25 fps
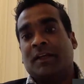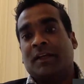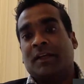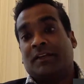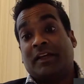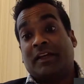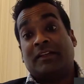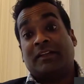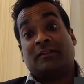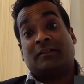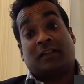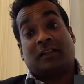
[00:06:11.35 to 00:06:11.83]

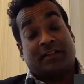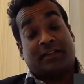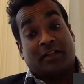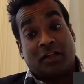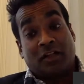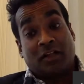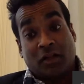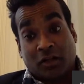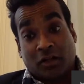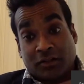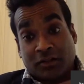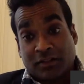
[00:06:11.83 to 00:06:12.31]
things like the
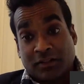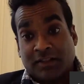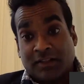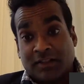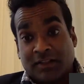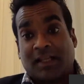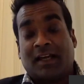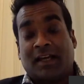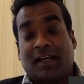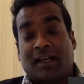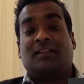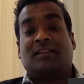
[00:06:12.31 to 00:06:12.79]
London
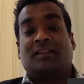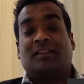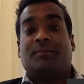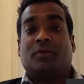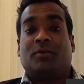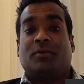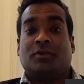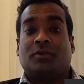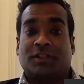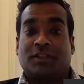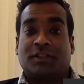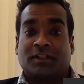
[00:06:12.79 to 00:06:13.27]
Taxi
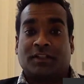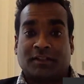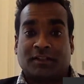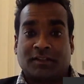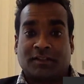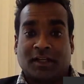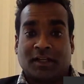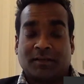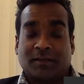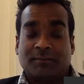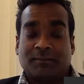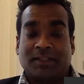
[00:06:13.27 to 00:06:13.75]
project
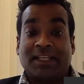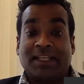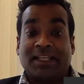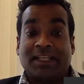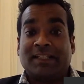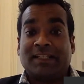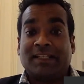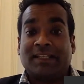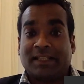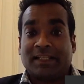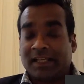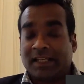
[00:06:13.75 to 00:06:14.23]
that I'm
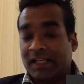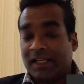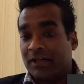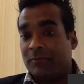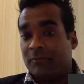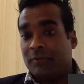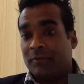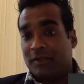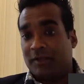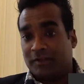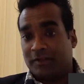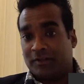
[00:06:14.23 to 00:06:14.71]
leading here
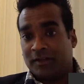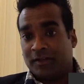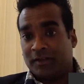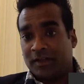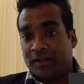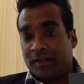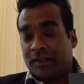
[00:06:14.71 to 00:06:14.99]
with